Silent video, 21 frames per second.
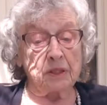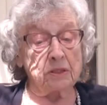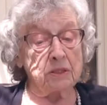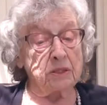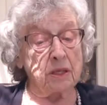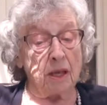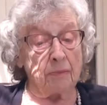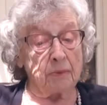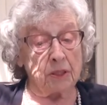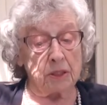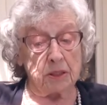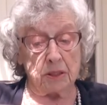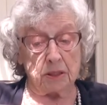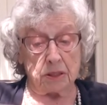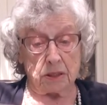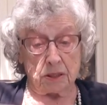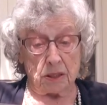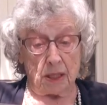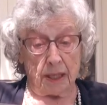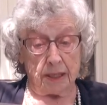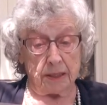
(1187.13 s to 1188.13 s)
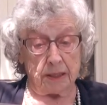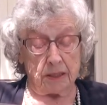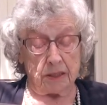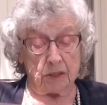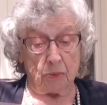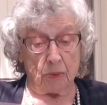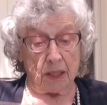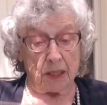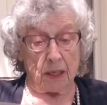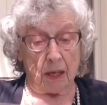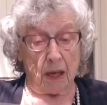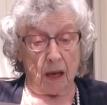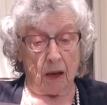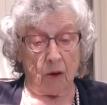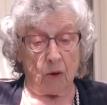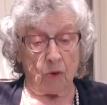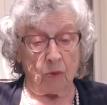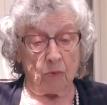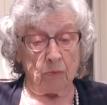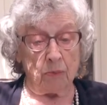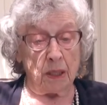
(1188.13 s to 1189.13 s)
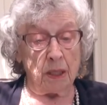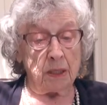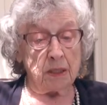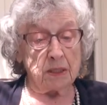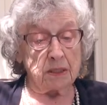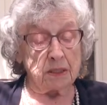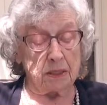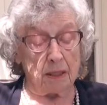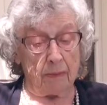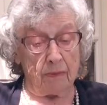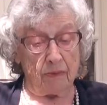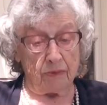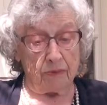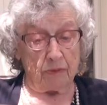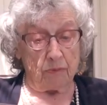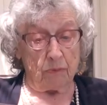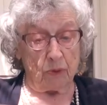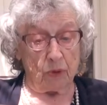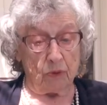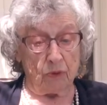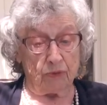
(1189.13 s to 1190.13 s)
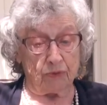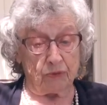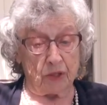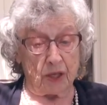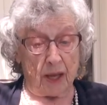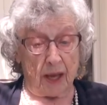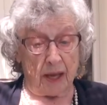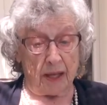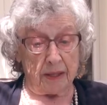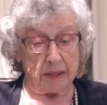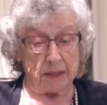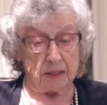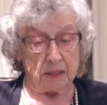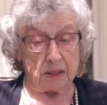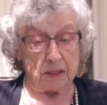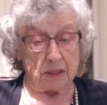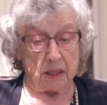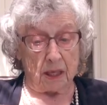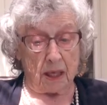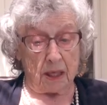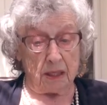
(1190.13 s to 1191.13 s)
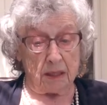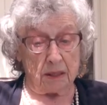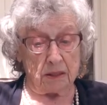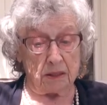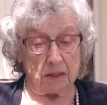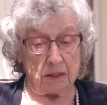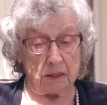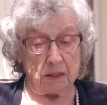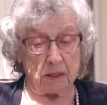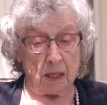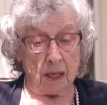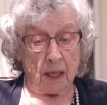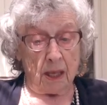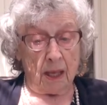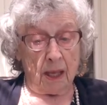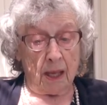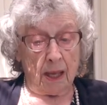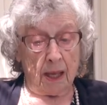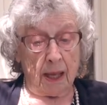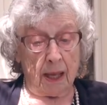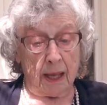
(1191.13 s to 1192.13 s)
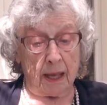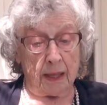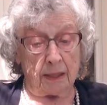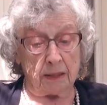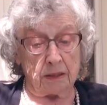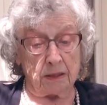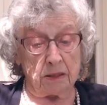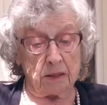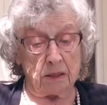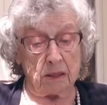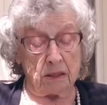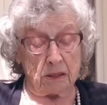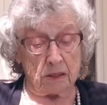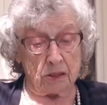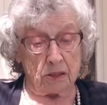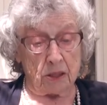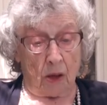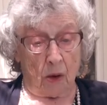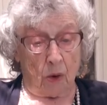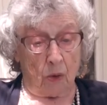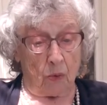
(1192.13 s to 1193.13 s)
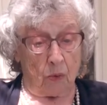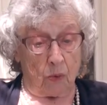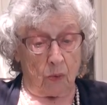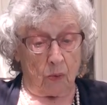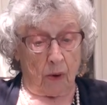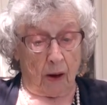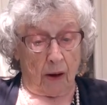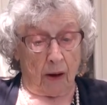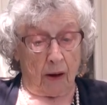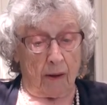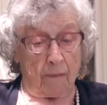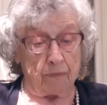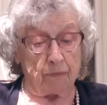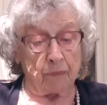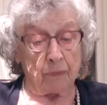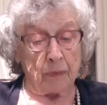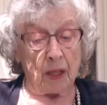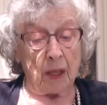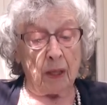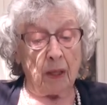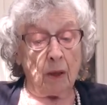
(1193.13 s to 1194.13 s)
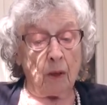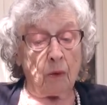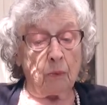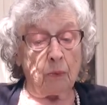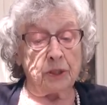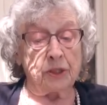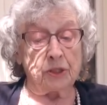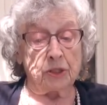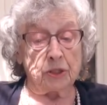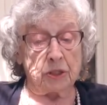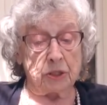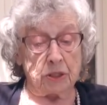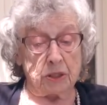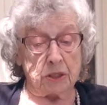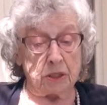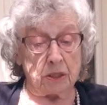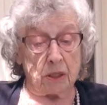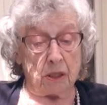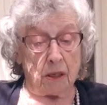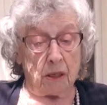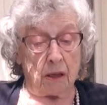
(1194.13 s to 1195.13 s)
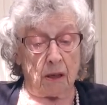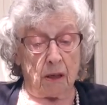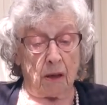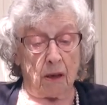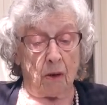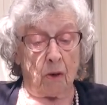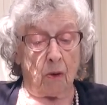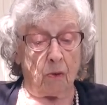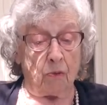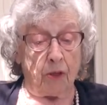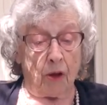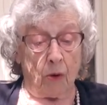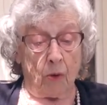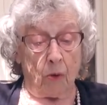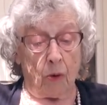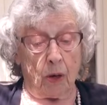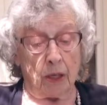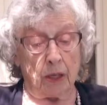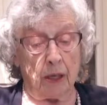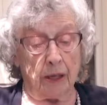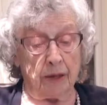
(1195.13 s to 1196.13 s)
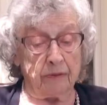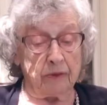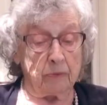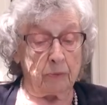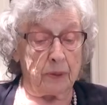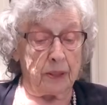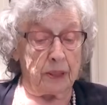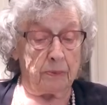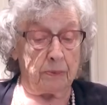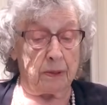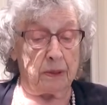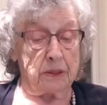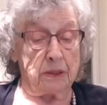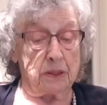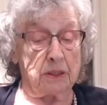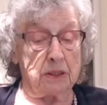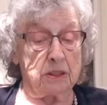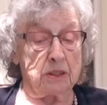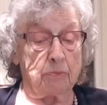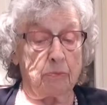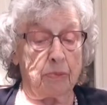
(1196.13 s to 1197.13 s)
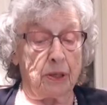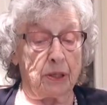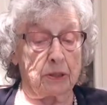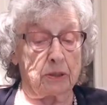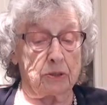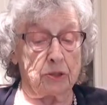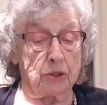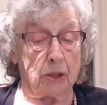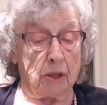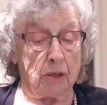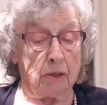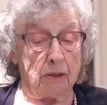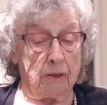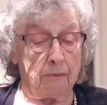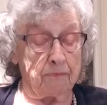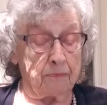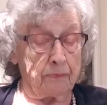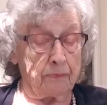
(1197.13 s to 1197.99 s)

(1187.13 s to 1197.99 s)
Some of these ladies went home, some of them moved to other states, and so we just, although a lot of the people in this picture